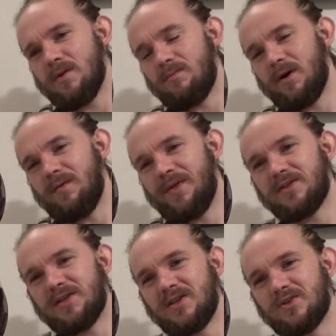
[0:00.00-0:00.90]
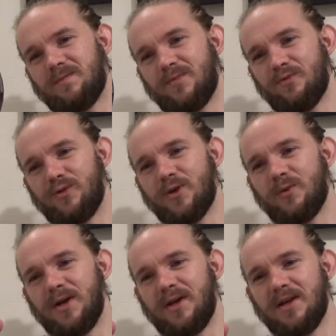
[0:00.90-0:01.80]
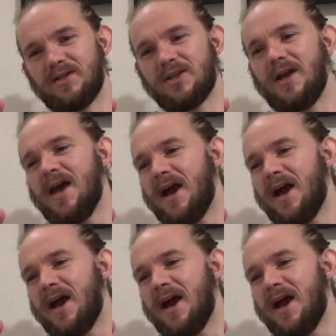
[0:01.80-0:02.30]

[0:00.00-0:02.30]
But this is really quite nice.